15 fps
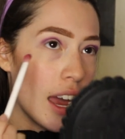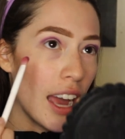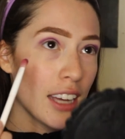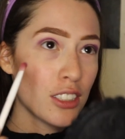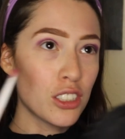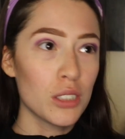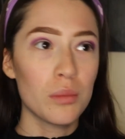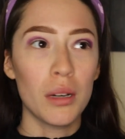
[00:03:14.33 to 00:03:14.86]

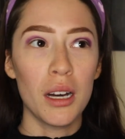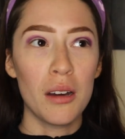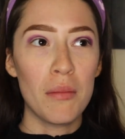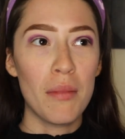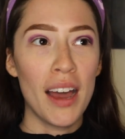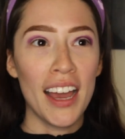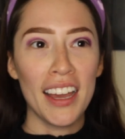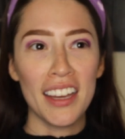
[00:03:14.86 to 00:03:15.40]
I just bought
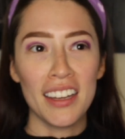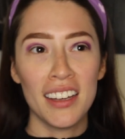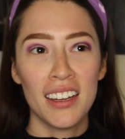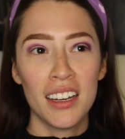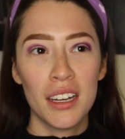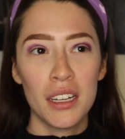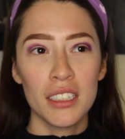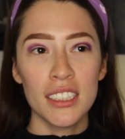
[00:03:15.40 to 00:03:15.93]
my
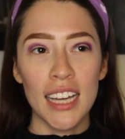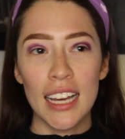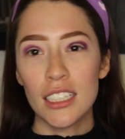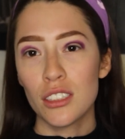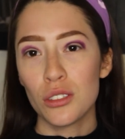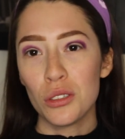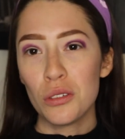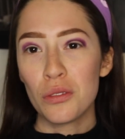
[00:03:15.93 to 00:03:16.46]

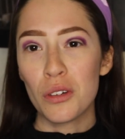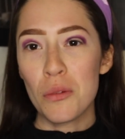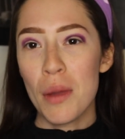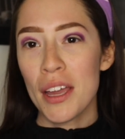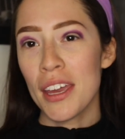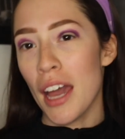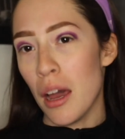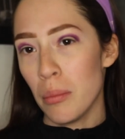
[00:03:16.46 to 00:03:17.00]
tassel for
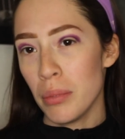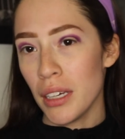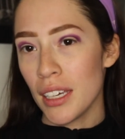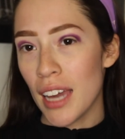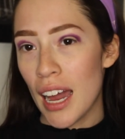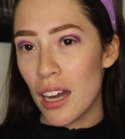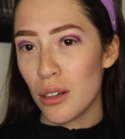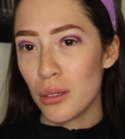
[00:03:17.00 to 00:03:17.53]
my cap
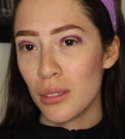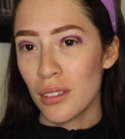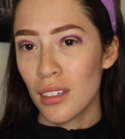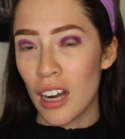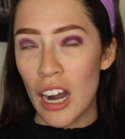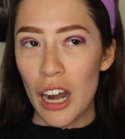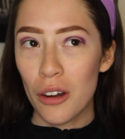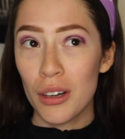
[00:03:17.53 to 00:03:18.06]
and gown.
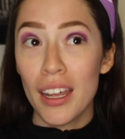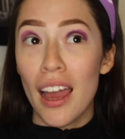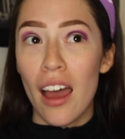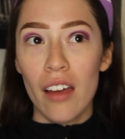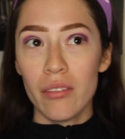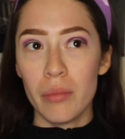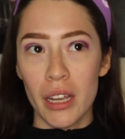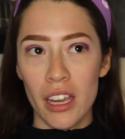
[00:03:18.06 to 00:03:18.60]
I already
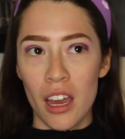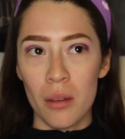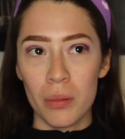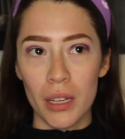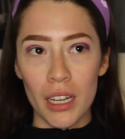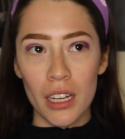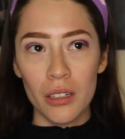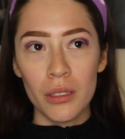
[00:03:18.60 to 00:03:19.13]
have my
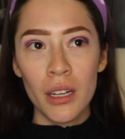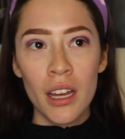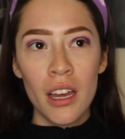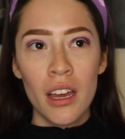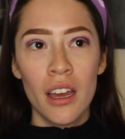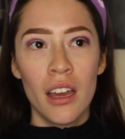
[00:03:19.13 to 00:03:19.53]
cap and gown,